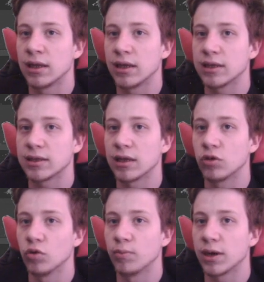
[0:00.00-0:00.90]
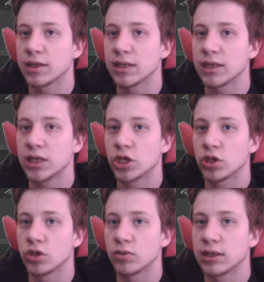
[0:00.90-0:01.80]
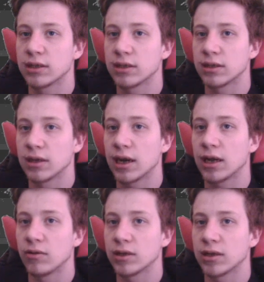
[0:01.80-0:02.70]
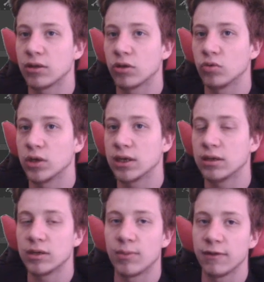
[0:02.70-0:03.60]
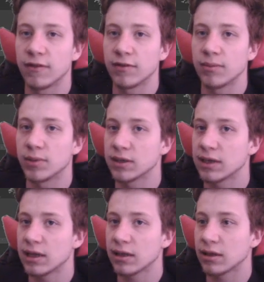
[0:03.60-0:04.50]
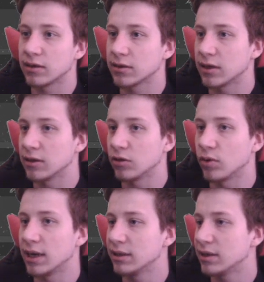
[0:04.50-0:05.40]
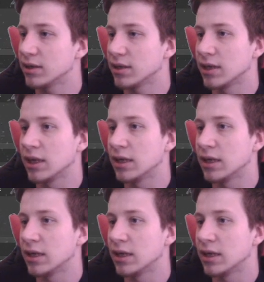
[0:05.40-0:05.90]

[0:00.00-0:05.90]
It's set to percentage, so right now it's set to decrease by 50%. Let's get it to 100.